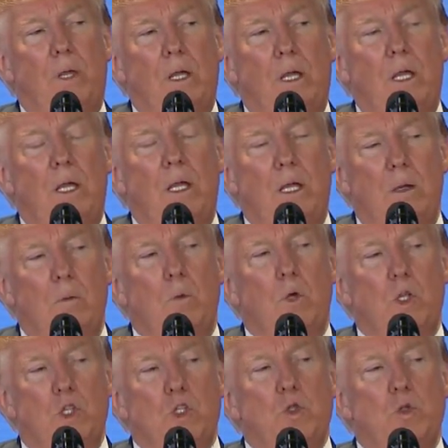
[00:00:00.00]
he
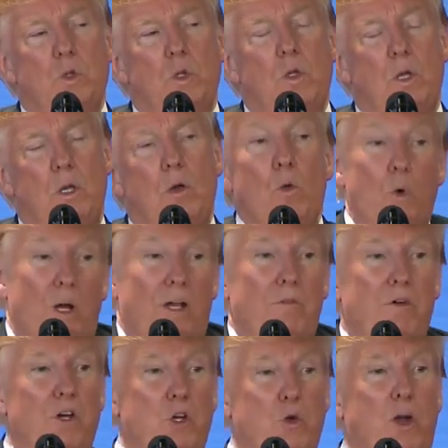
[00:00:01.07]
was really
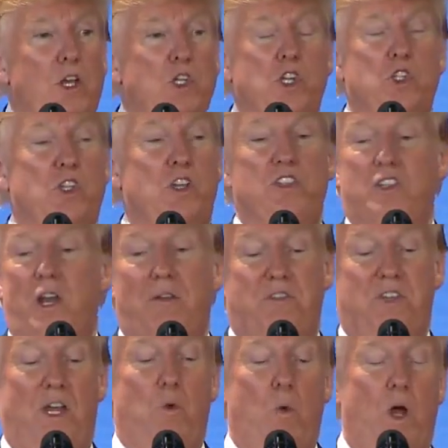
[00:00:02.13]
very gracious. Instead of
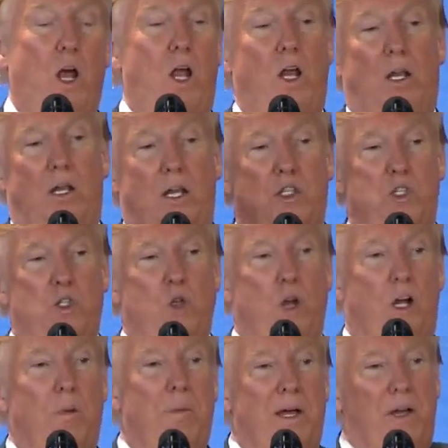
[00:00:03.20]
saying, well, let's
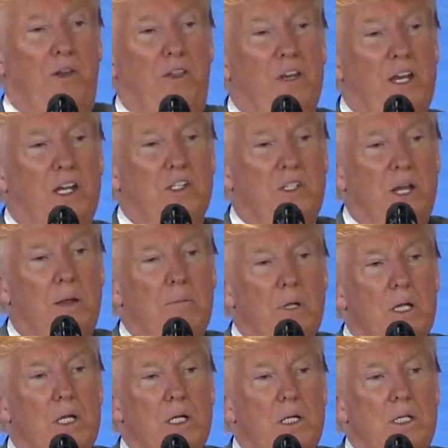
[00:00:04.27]
talk about it the next time,
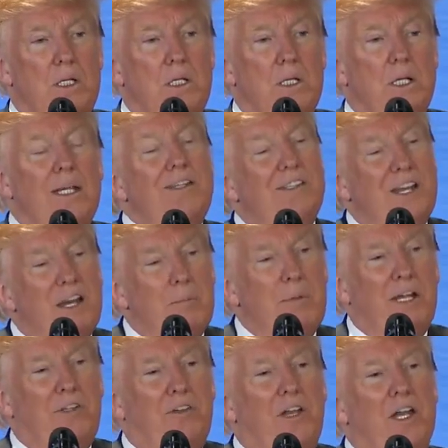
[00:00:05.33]
he said, it
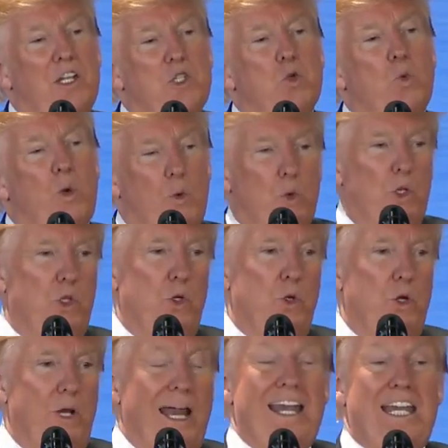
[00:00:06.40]
makes sense. We will
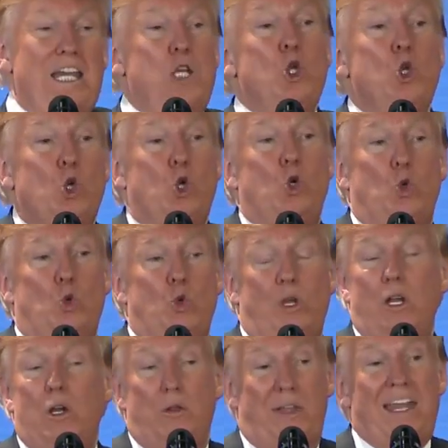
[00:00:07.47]
do it. And he knew,
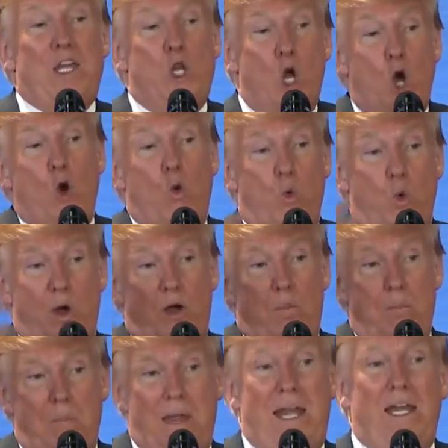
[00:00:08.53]
you know, they know where
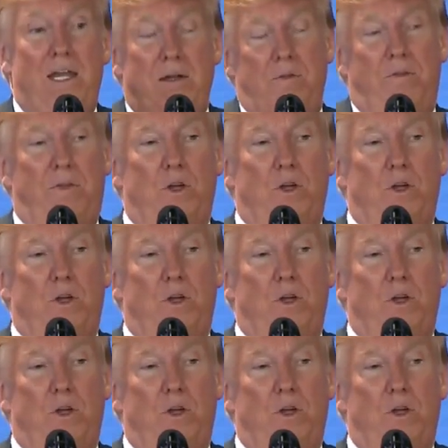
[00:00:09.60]
many of